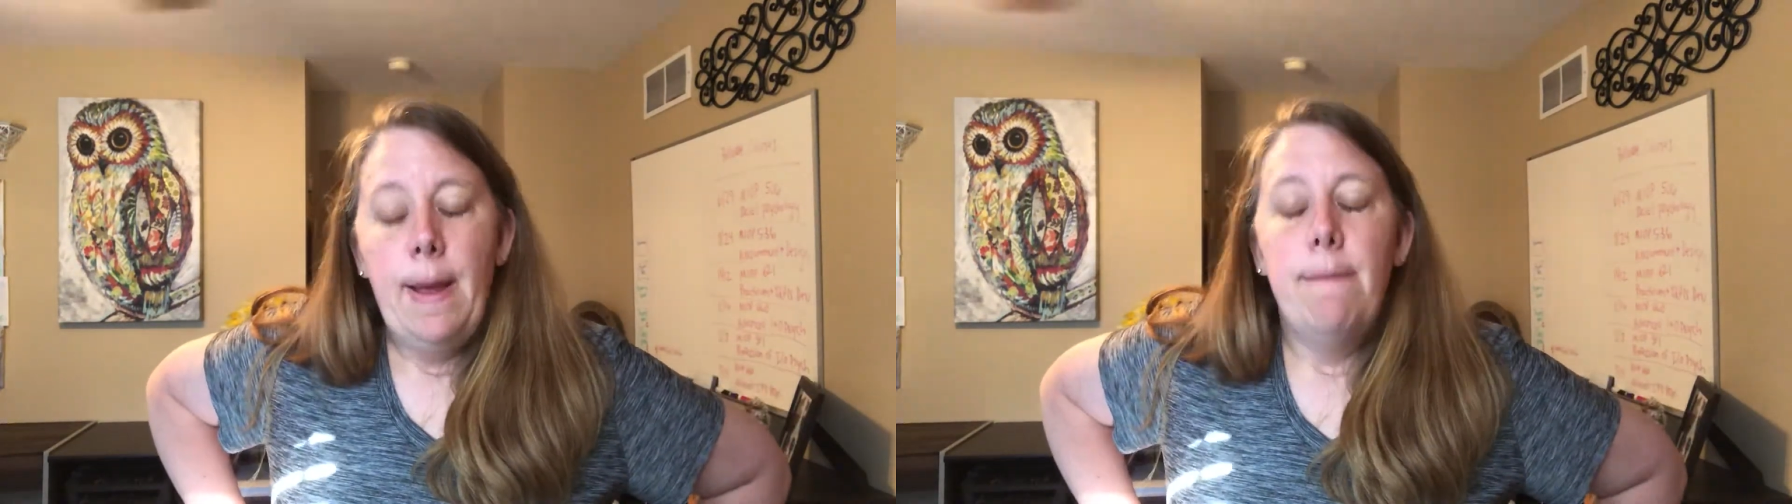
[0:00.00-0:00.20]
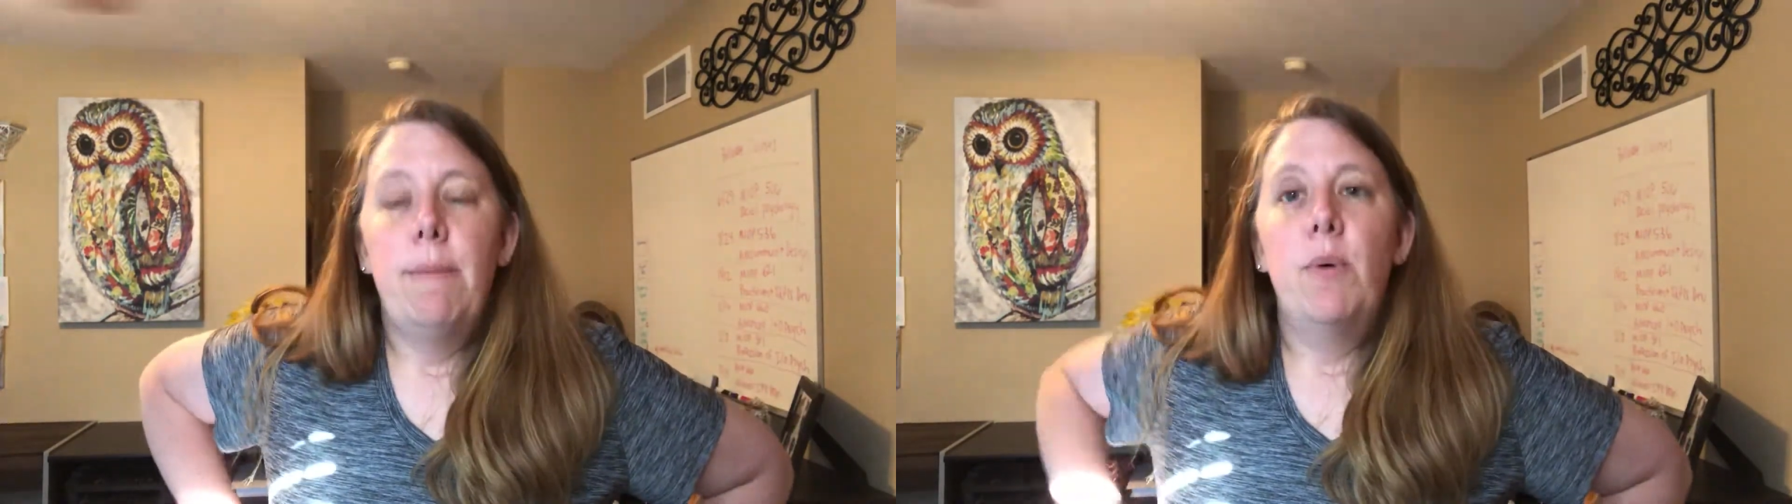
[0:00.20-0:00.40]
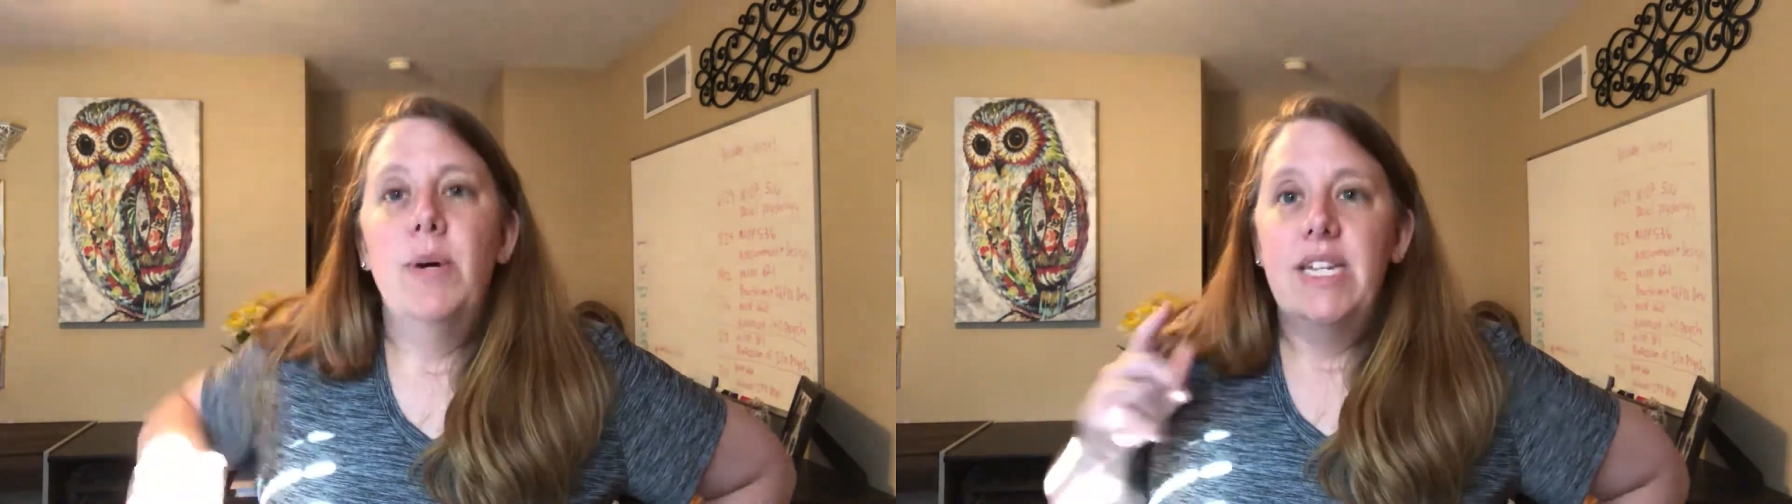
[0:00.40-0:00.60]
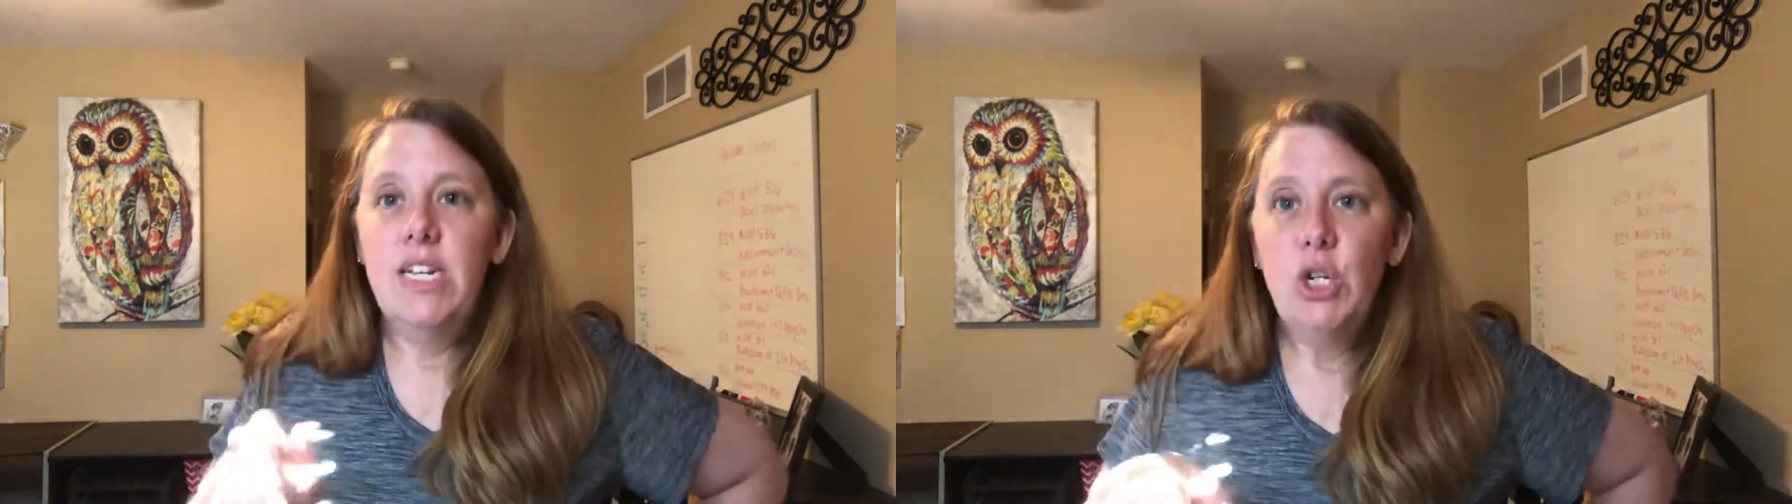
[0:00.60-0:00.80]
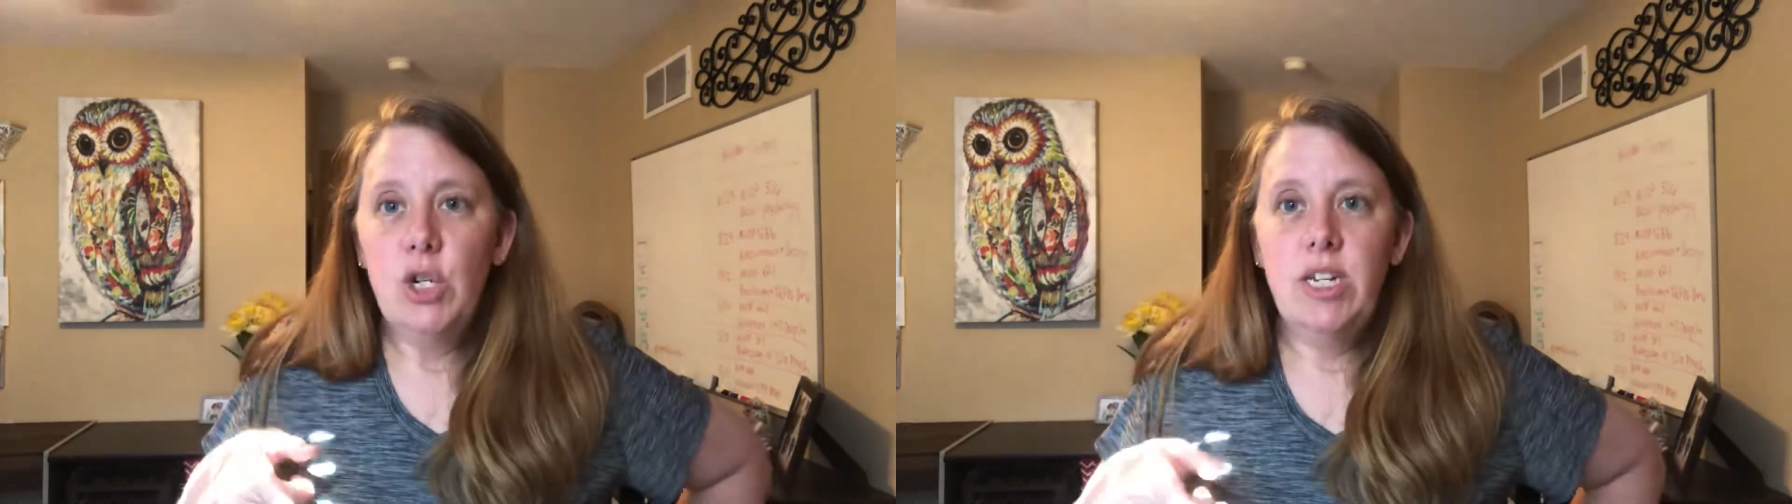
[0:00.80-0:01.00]
But what's
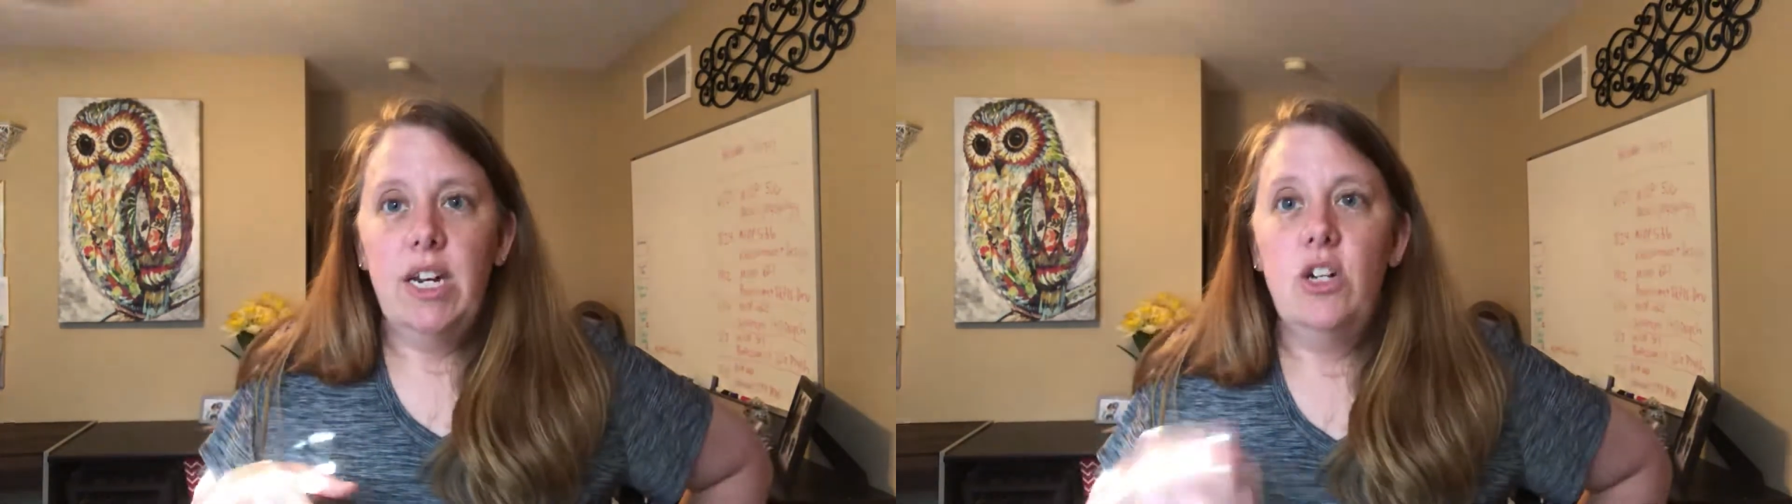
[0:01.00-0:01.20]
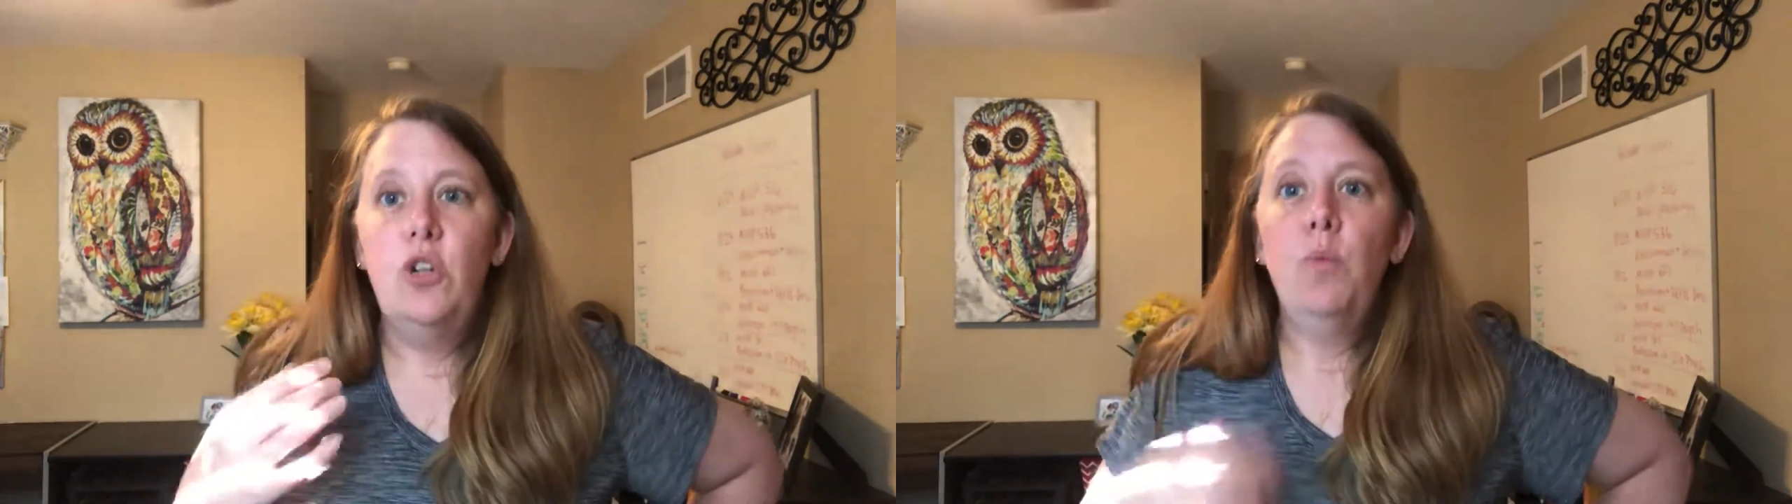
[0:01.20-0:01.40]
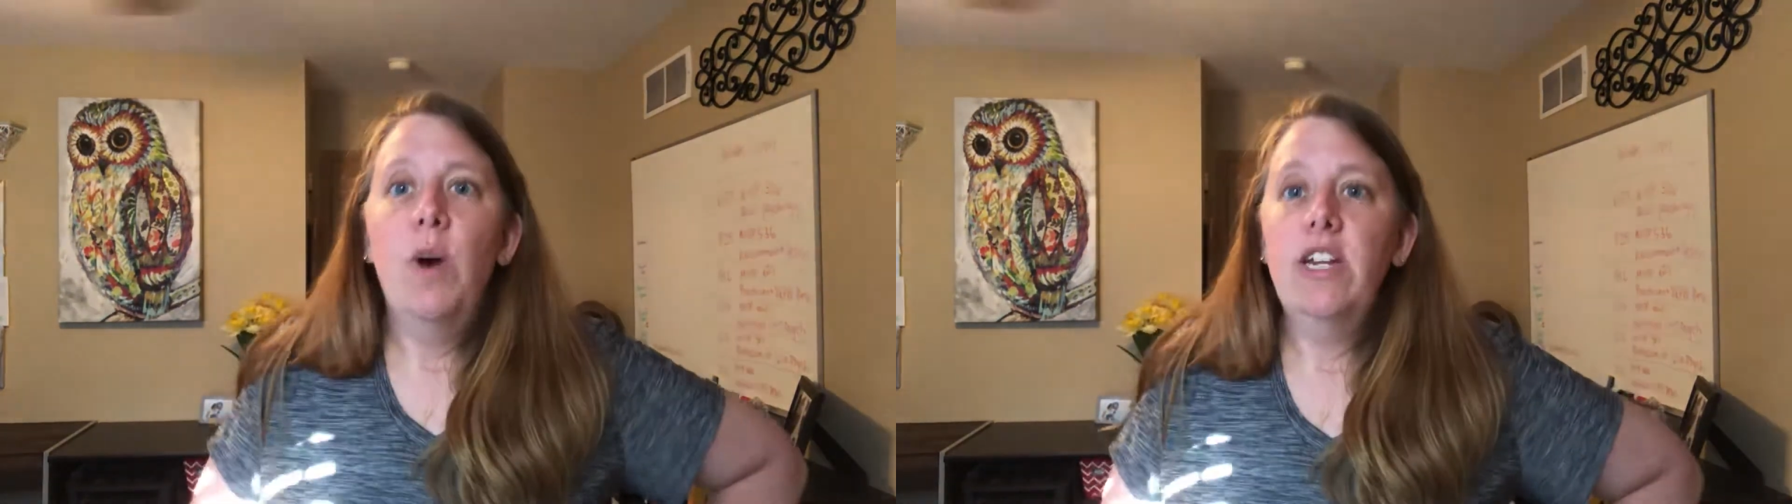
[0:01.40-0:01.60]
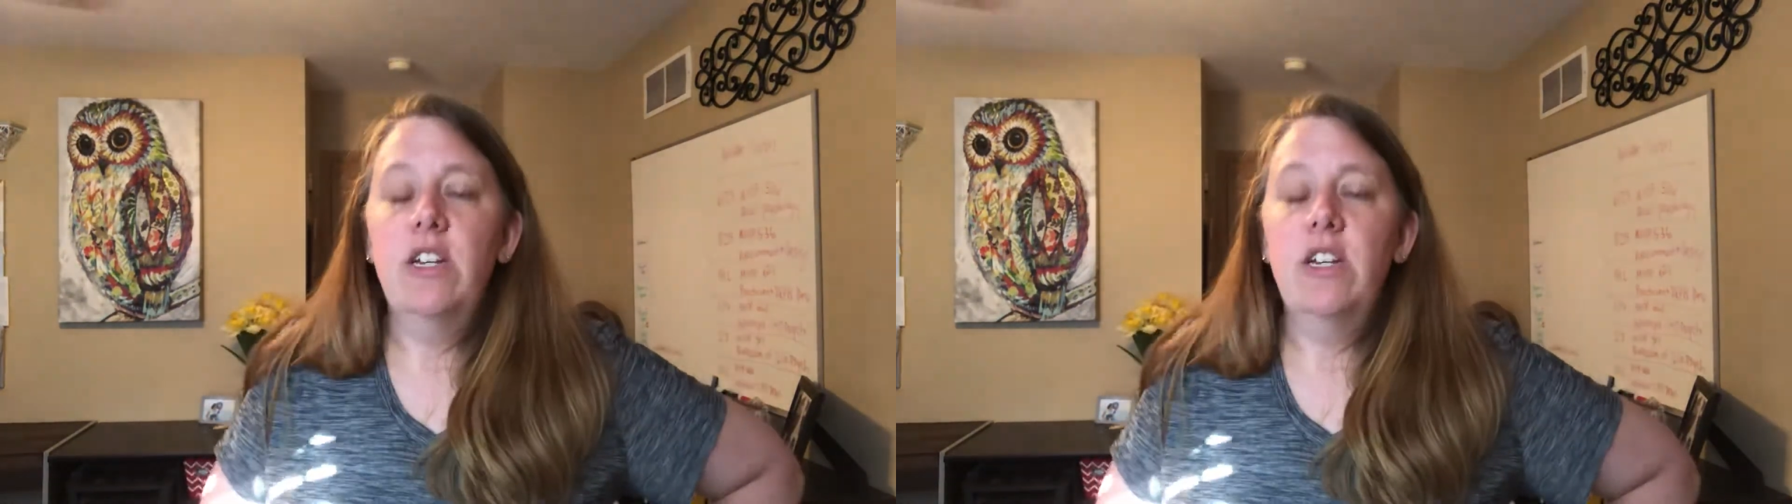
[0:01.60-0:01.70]
interesting is you want